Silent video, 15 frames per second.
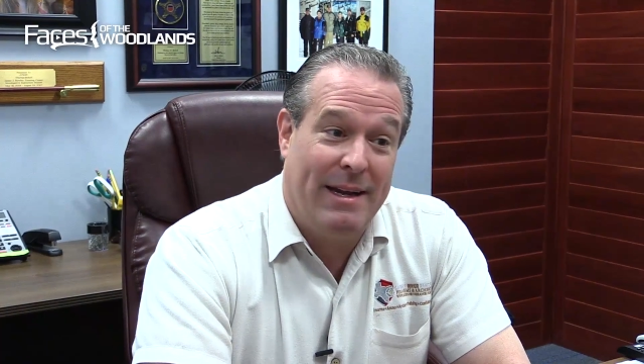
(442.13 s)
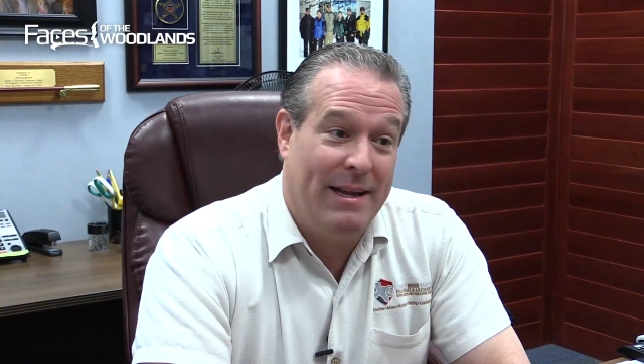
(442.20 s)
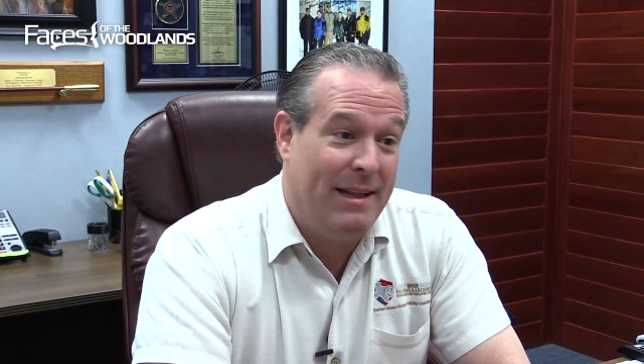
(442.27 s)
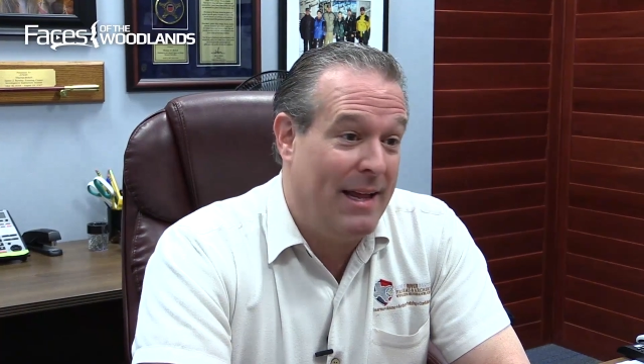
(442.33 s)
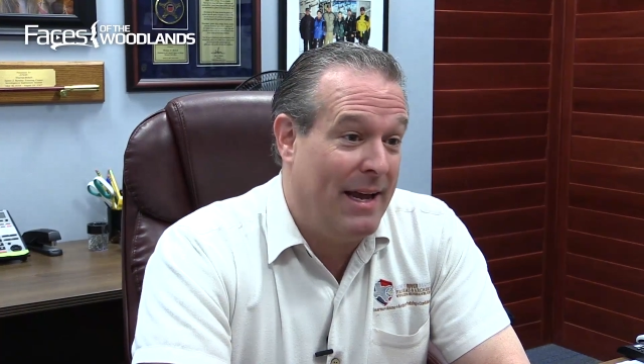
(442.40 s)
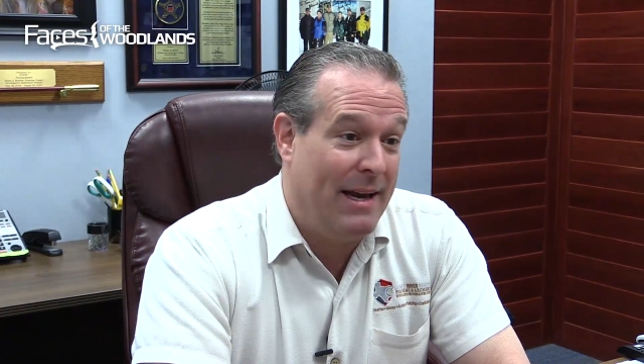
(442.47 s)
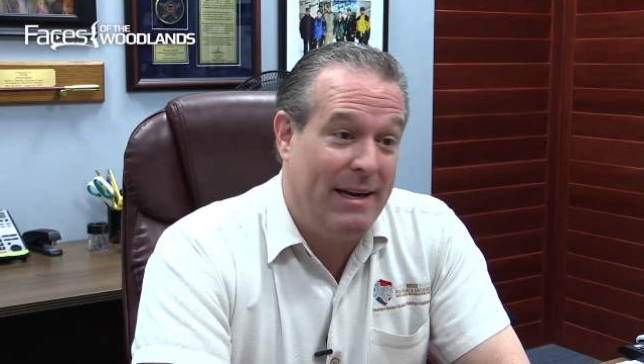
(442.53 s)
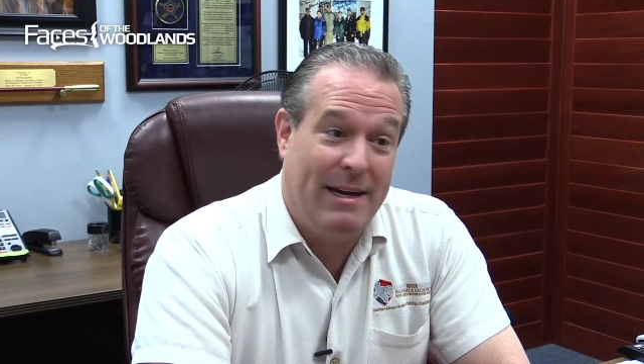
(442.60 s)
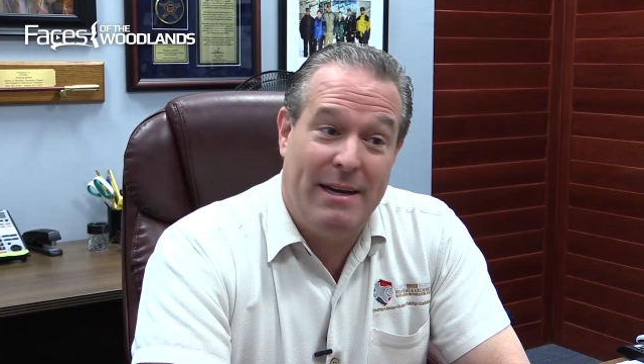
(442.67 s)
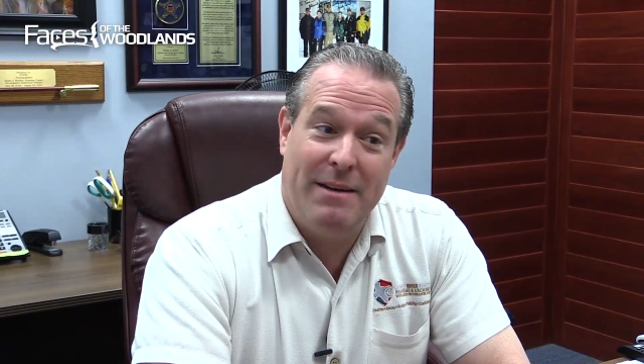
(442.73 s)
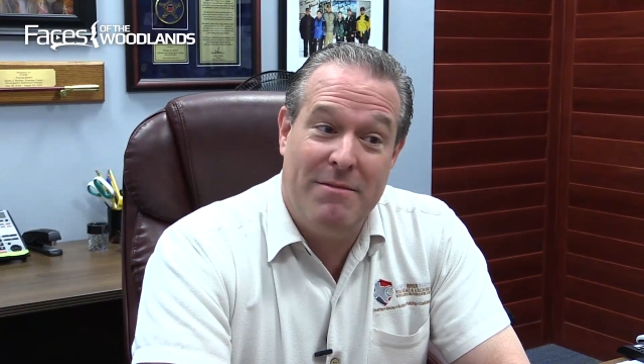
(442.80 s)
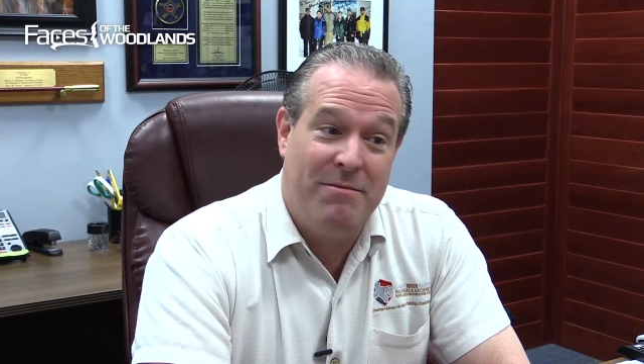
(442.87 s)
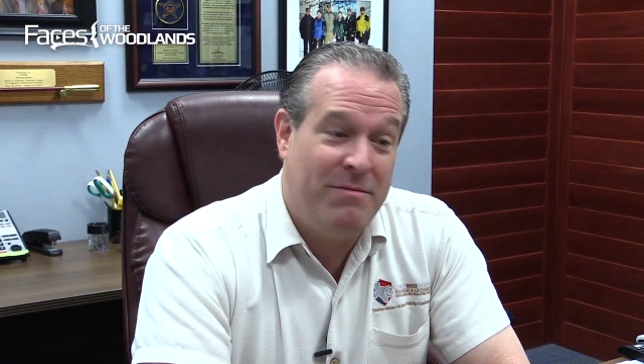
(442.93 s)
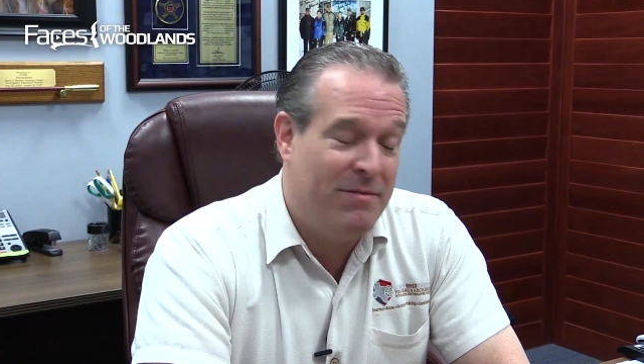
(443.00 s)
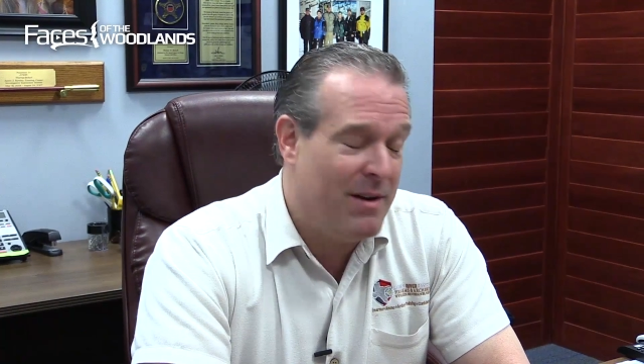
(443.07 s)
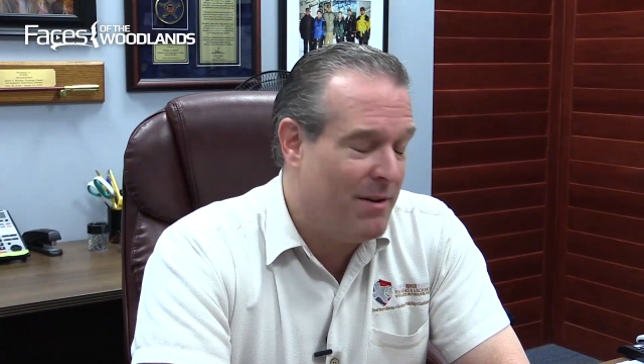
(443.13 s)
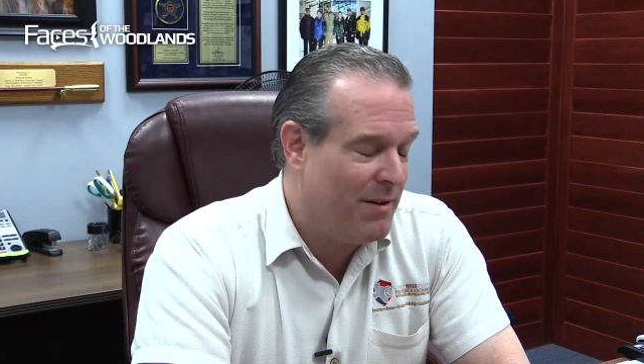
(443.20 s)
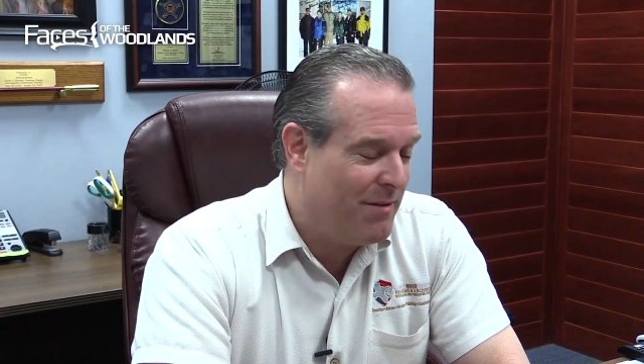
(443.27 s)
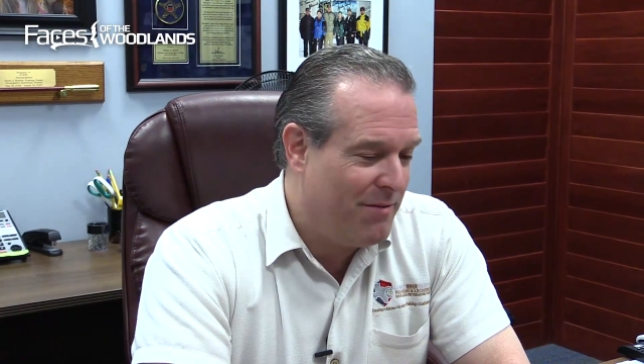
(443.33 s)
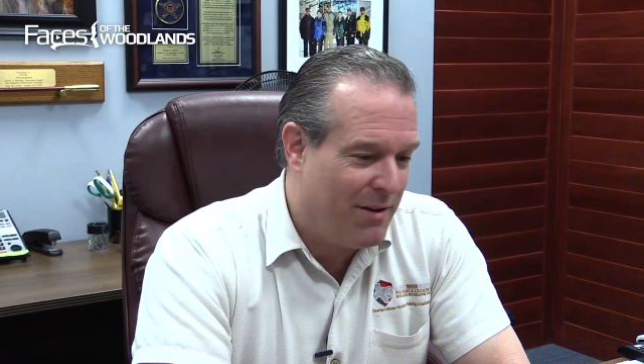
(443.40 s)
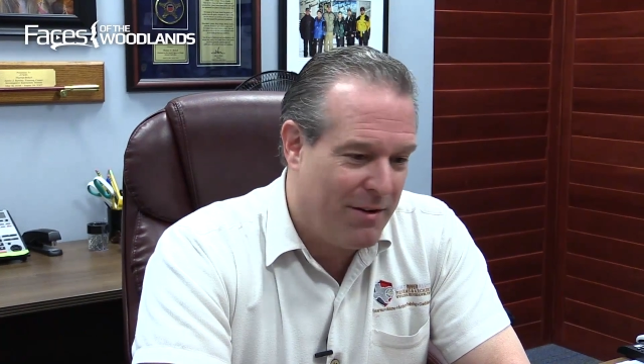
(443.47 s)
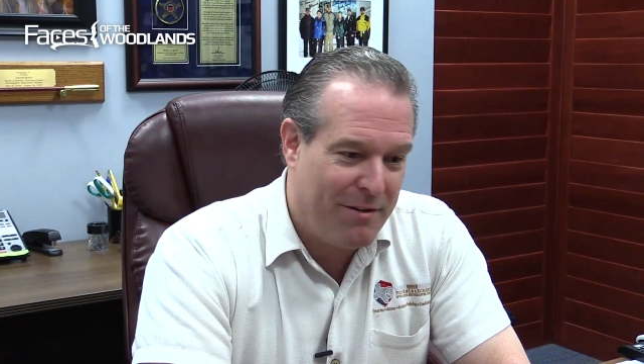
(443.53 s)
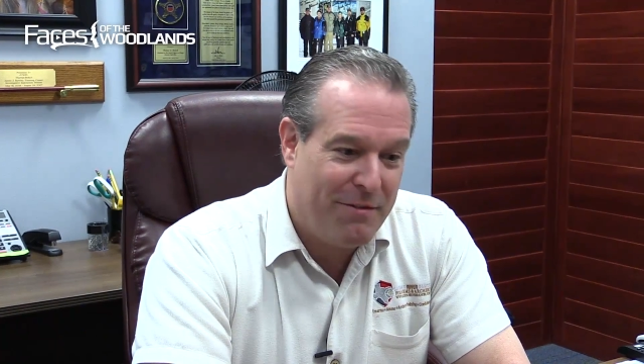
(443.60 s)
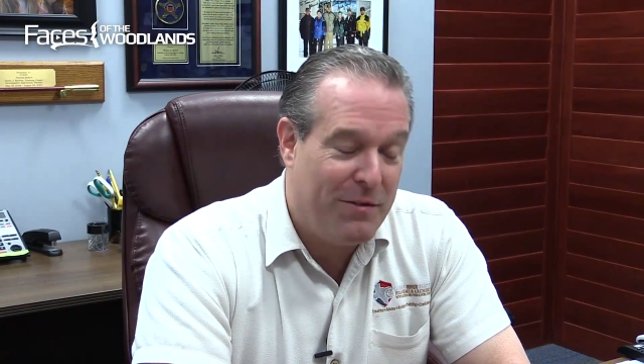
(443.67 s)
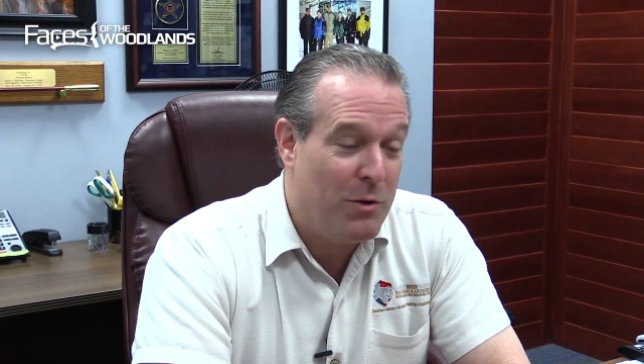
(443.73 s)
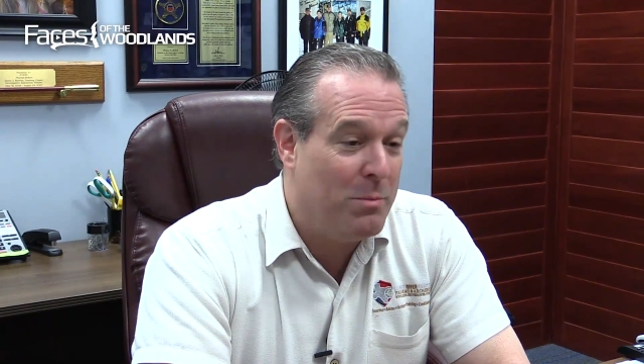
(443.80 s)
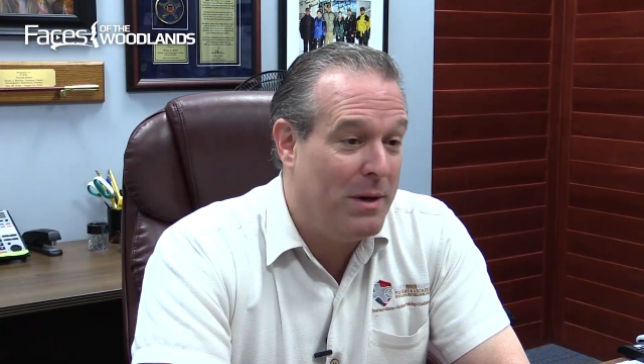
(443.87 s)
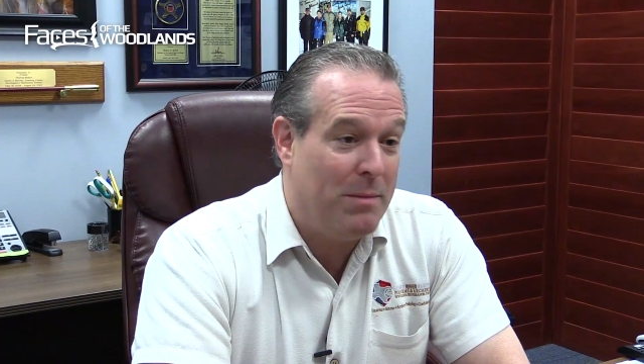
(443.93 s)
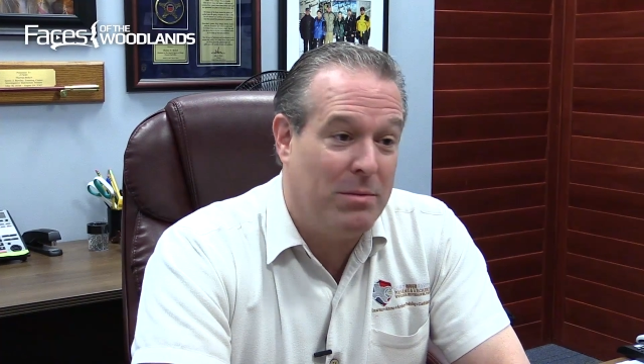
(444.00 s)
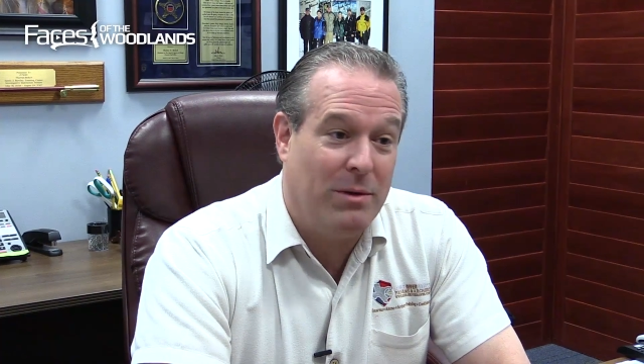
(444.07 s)
that very, very few
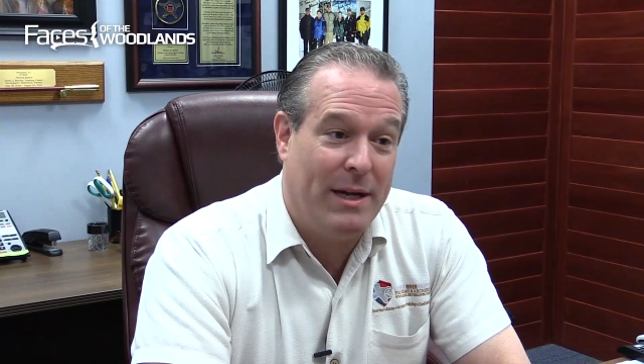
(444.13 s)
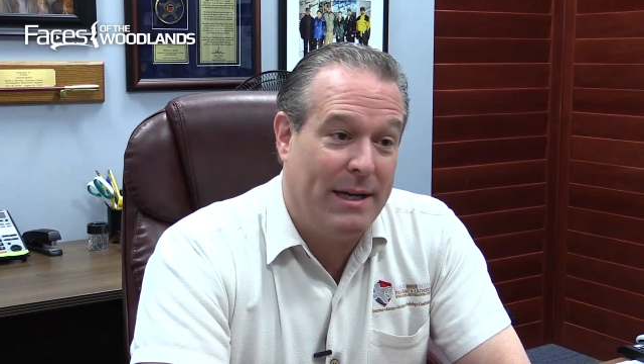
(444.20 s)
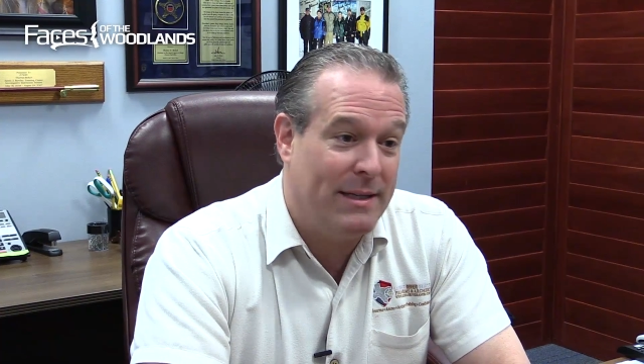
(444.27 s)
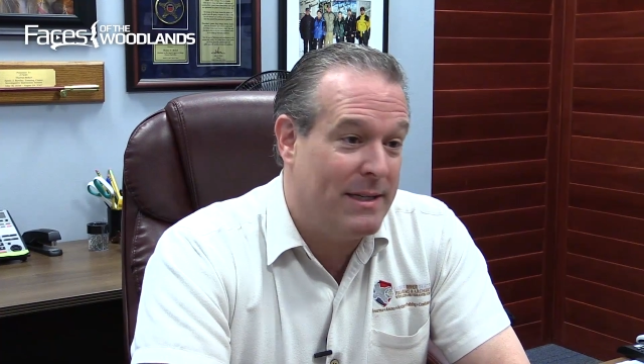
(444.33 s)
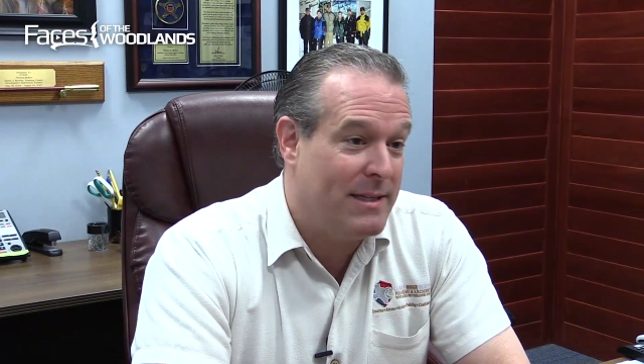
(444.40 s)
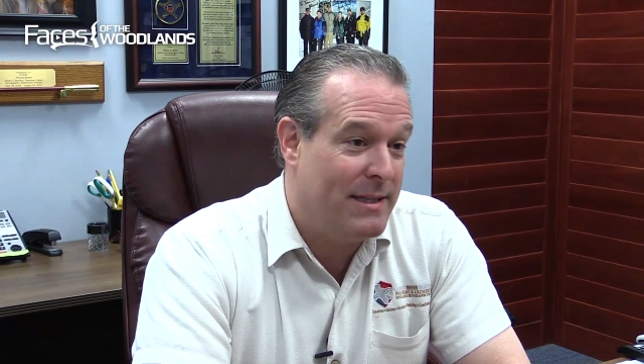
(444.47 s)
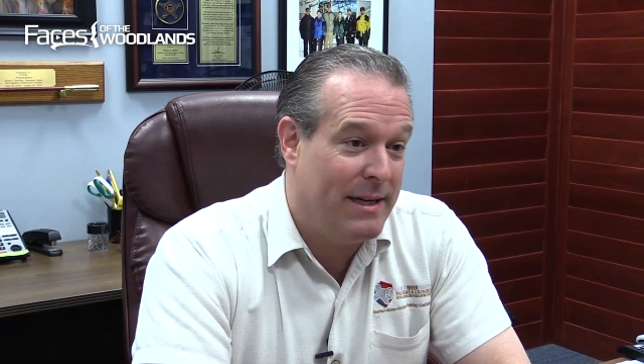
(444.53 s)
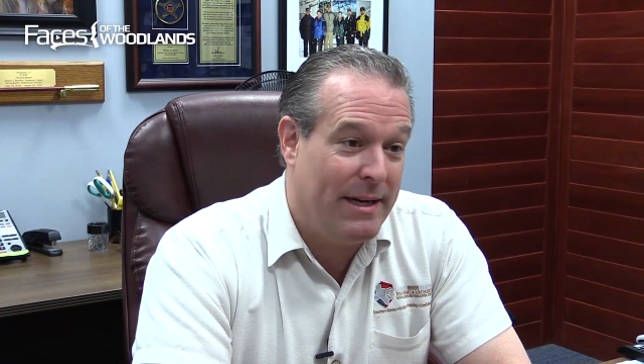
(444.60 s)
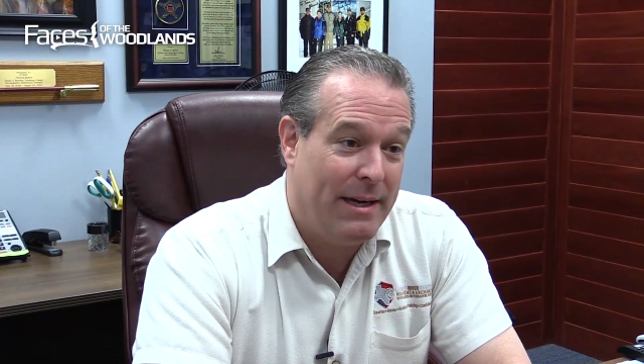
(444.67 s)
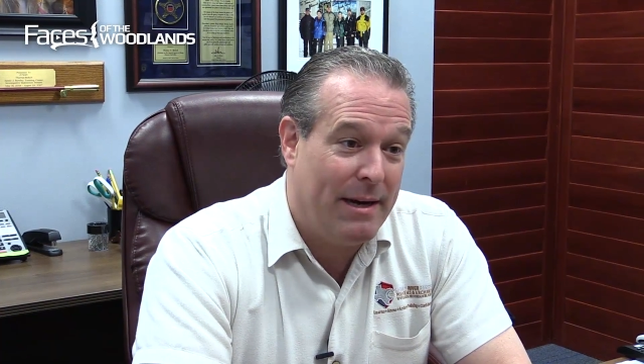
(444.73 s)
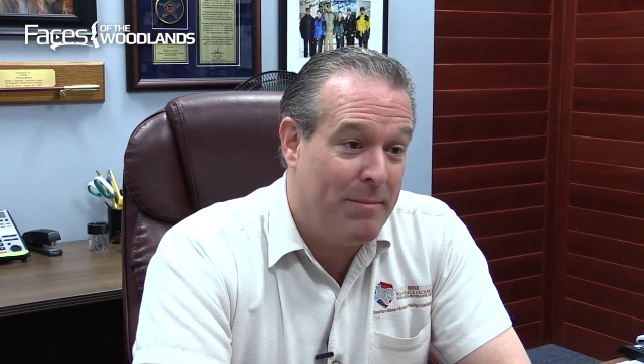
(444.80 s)
people get to see.